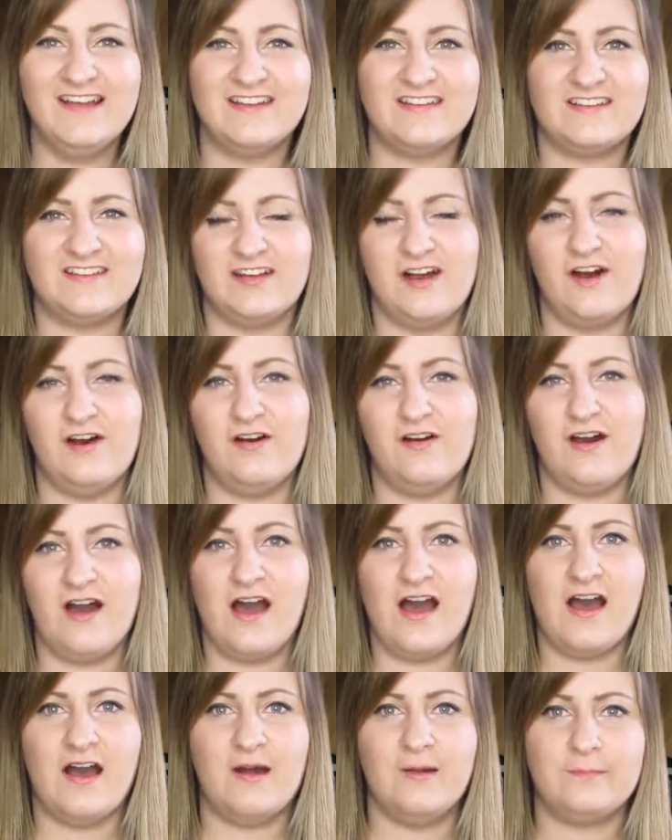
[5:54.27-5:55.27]
So,
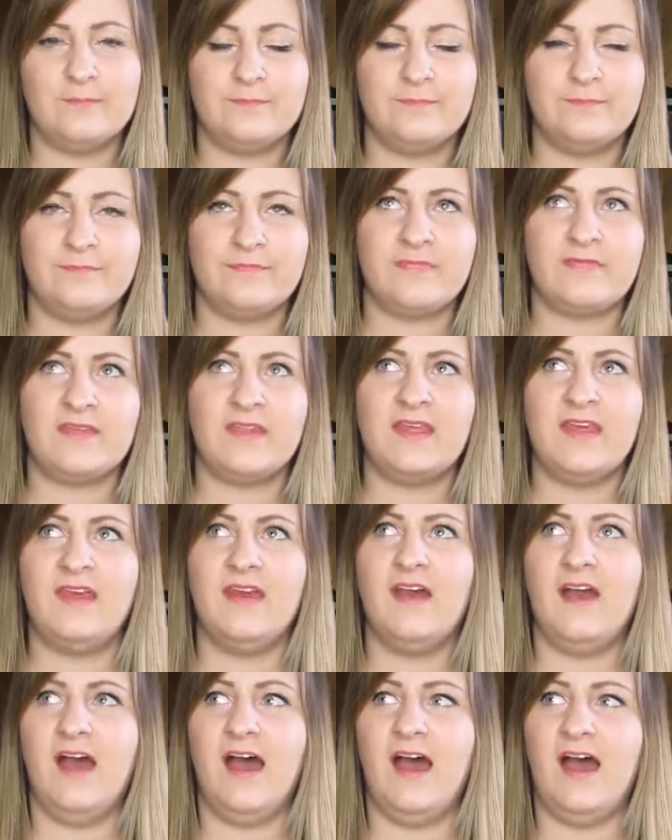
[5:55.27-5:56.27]
um,
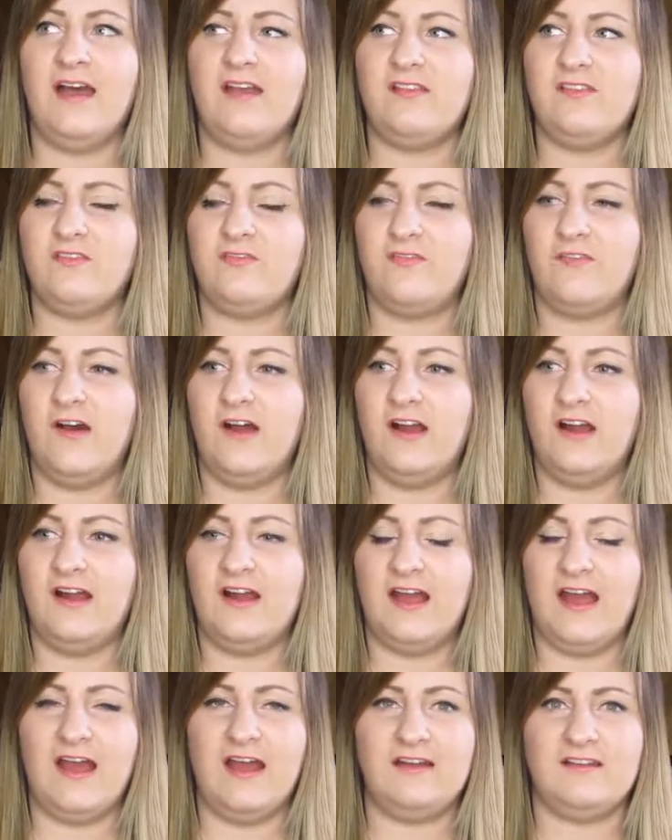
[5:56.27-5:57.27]
as far
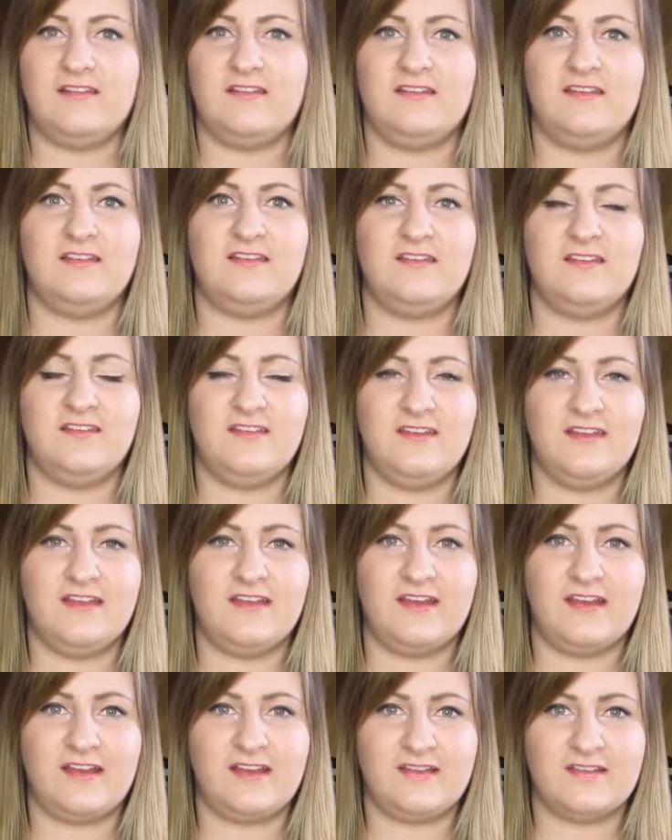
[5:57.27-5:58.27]
as
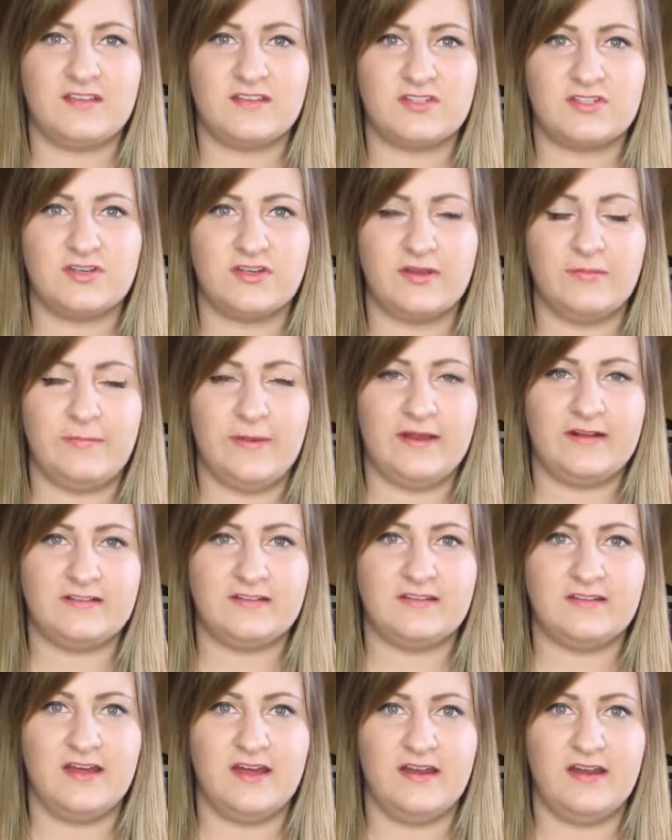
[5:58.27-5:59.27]
TTCing, I guess I should get back
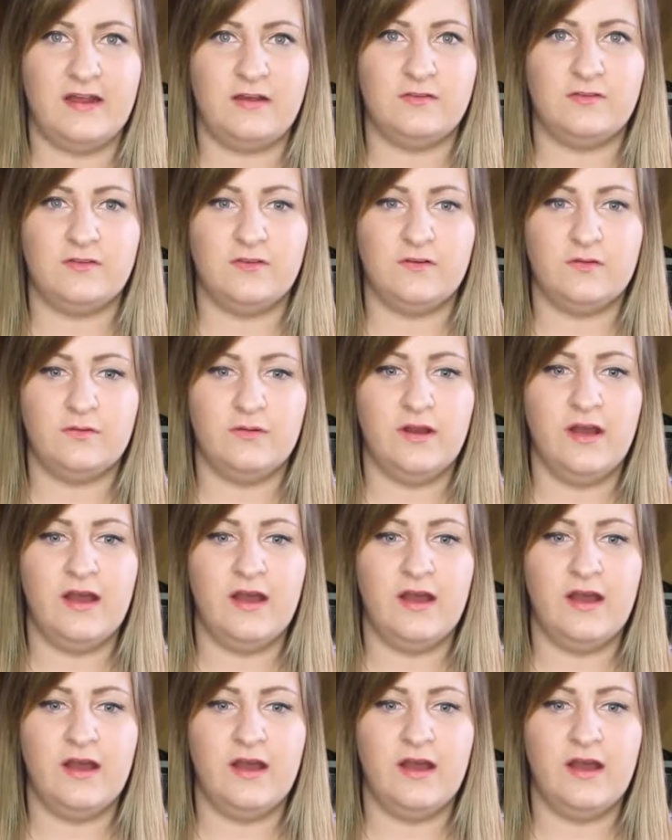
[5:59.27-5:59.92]
to that now too.